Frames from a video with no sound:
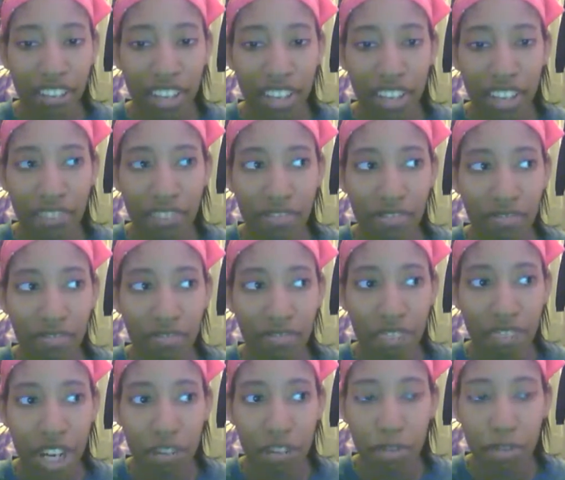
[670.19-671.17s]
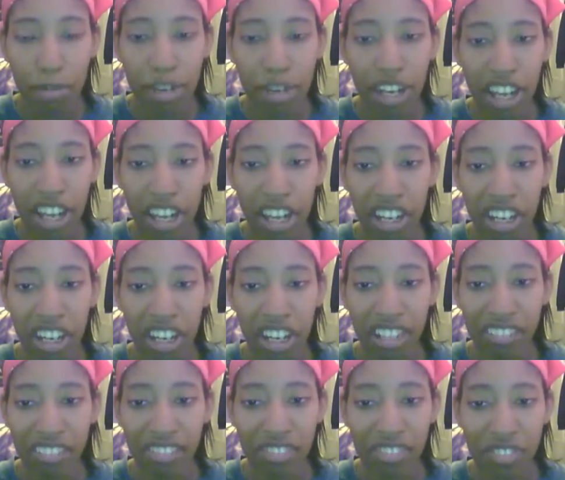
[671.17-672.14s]
They've never been
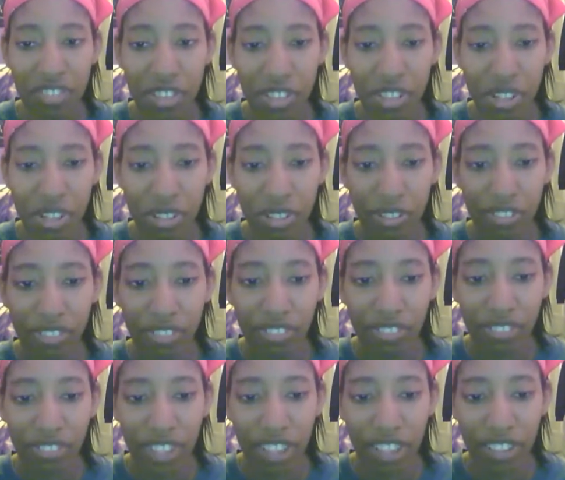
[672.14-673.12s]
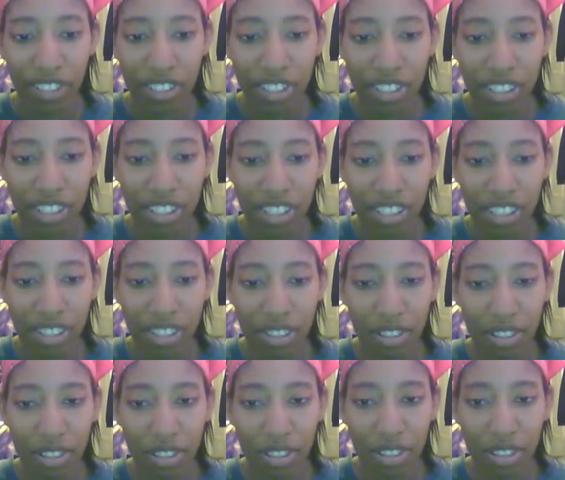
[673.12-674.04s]
edited, so they're just,